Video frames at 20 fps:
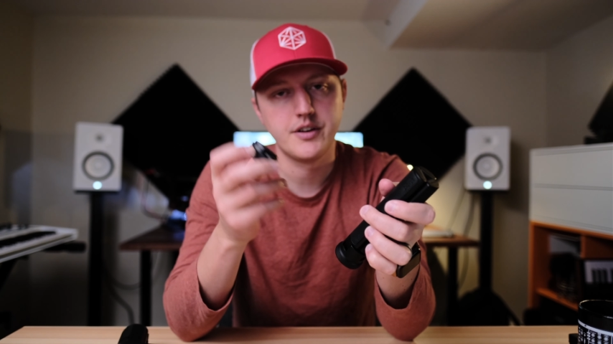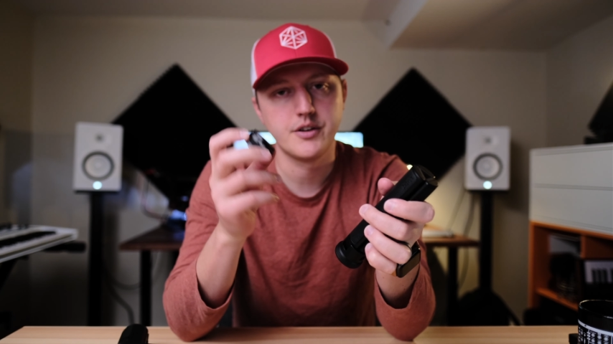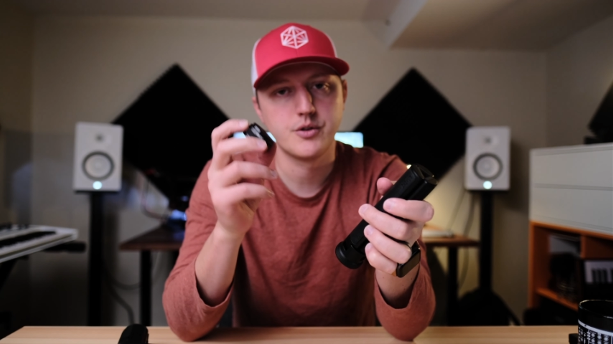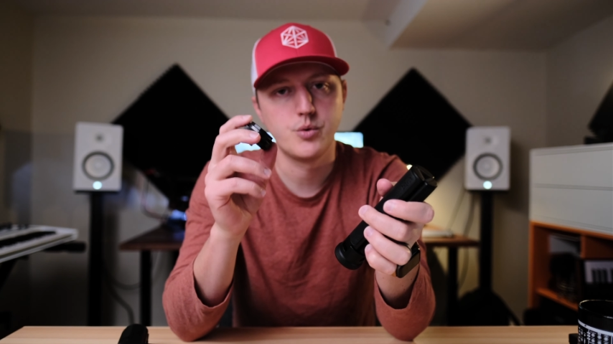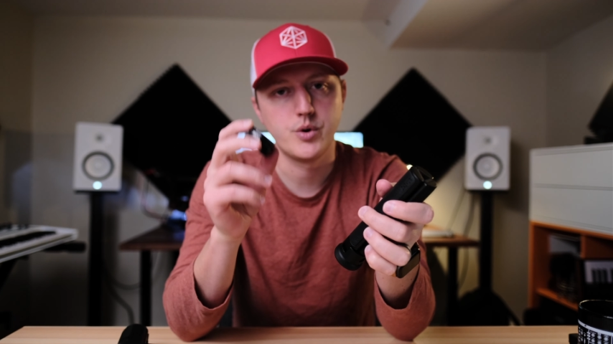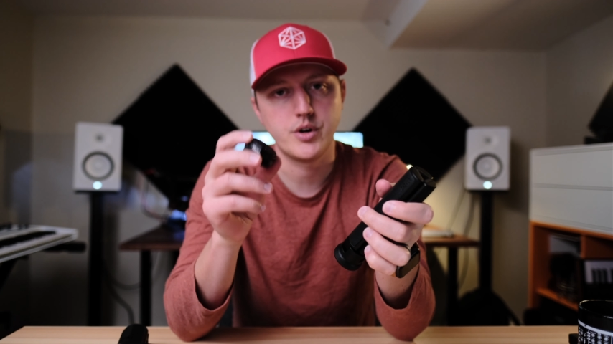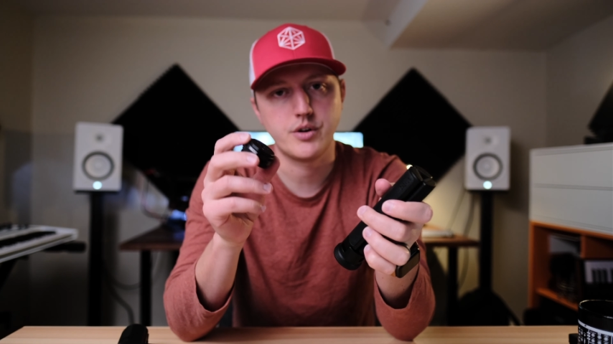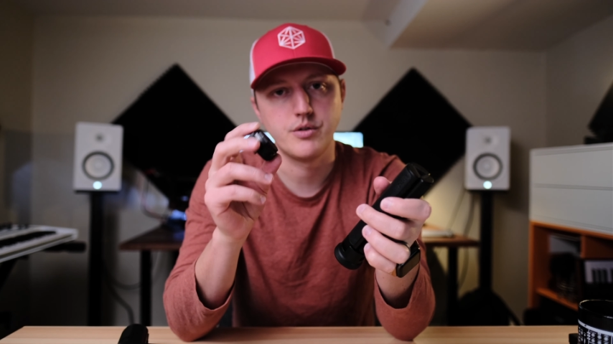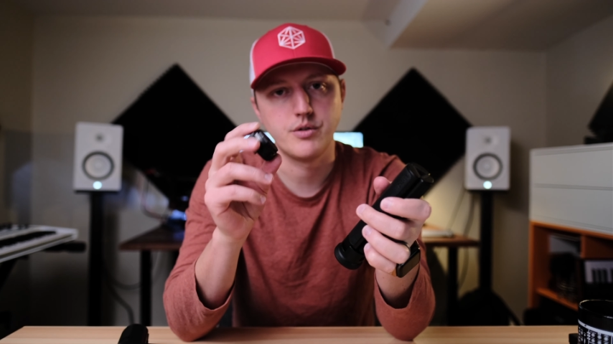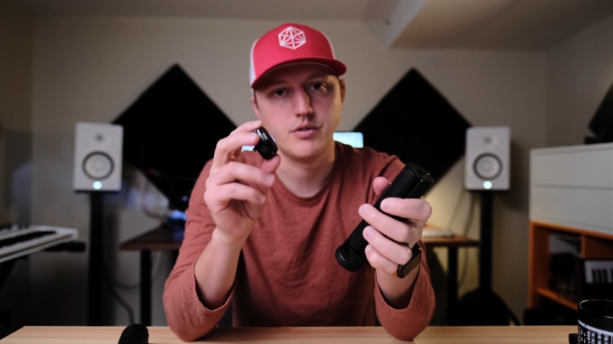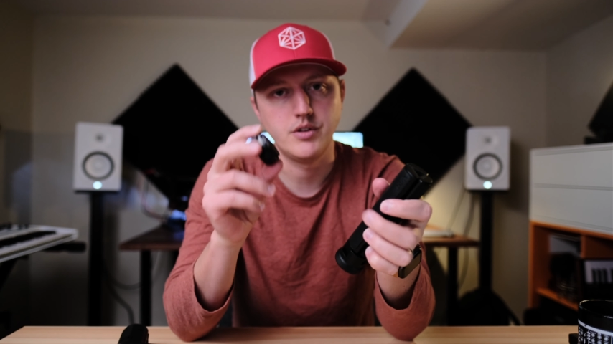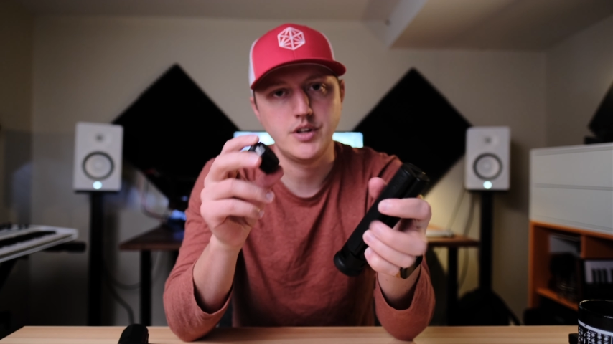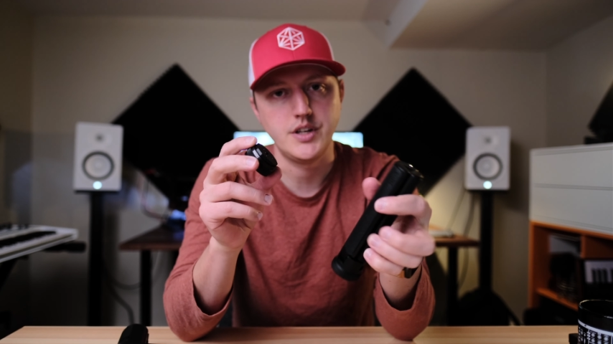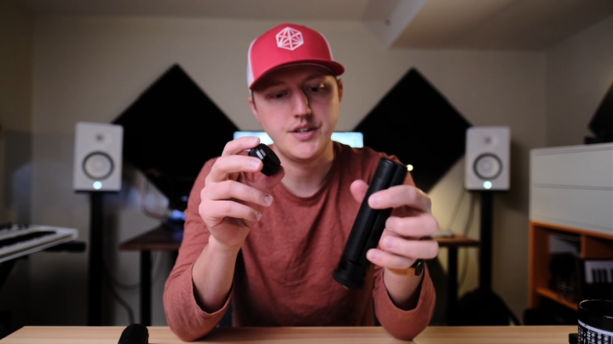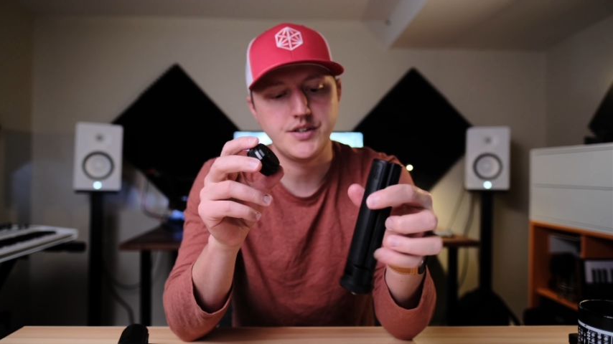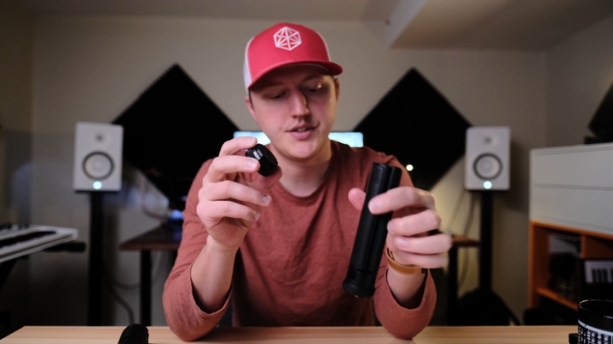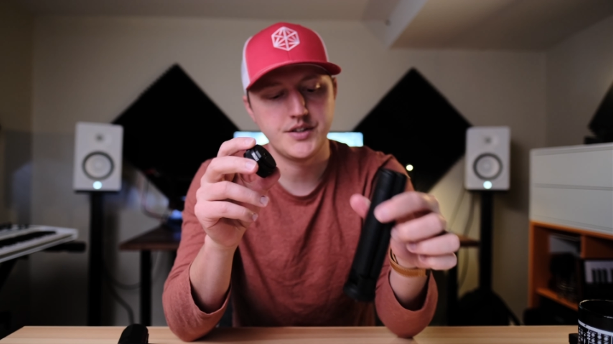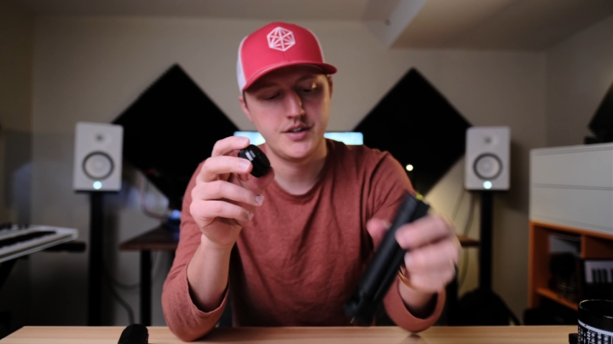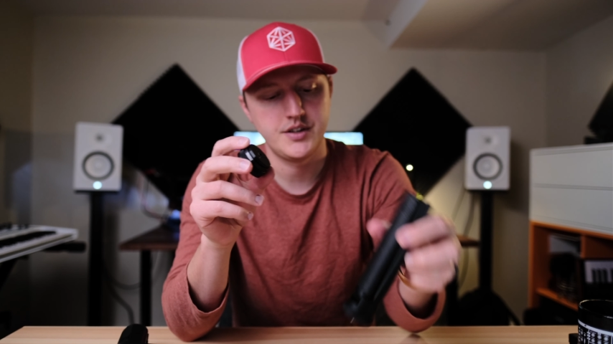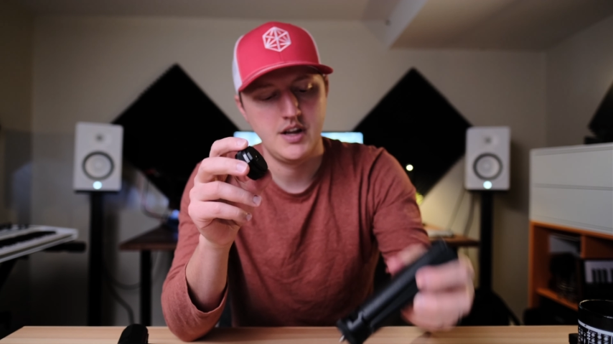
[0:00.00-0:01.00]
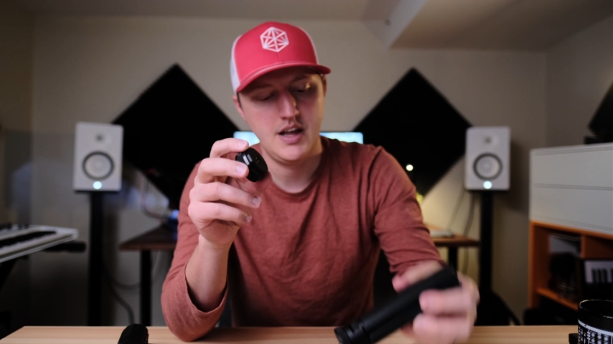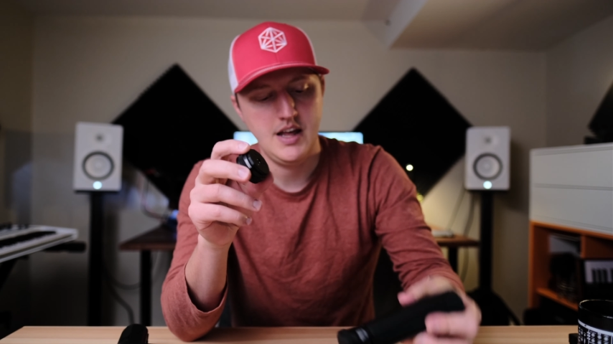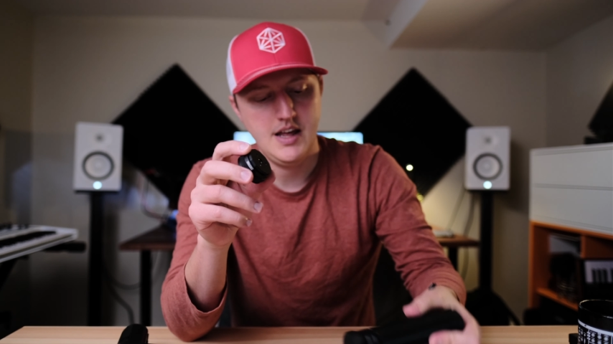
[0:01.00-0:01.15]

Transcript: quick release